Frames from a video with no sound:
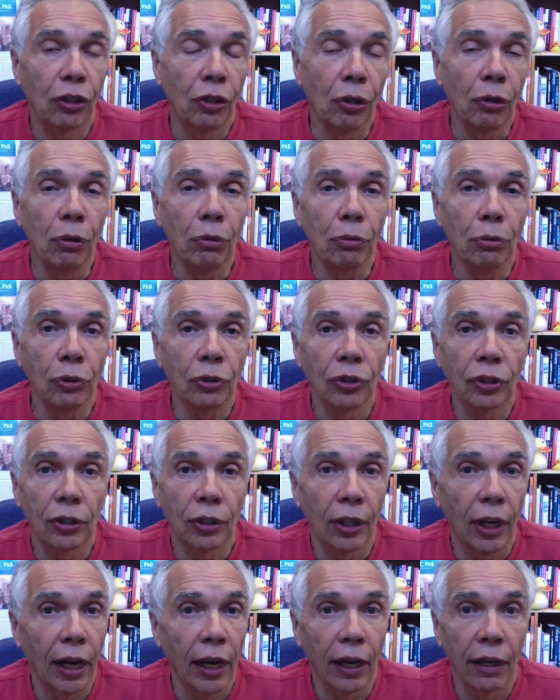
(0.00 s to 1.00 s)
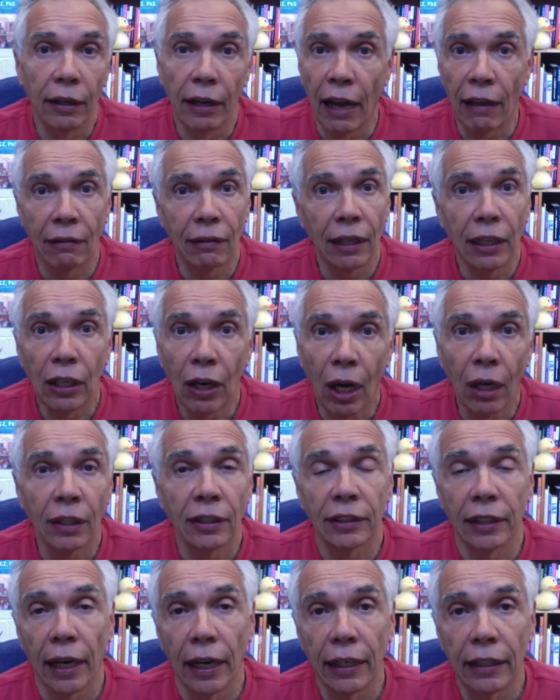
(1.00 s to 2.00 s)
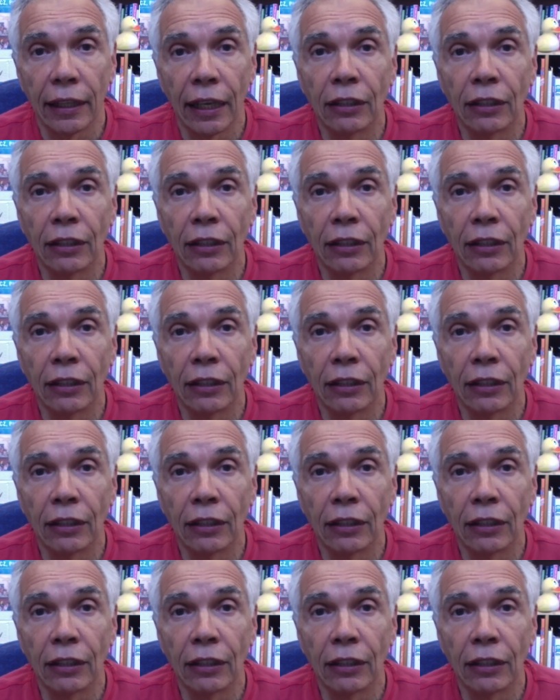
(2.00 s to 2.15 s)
use ethylene oxide.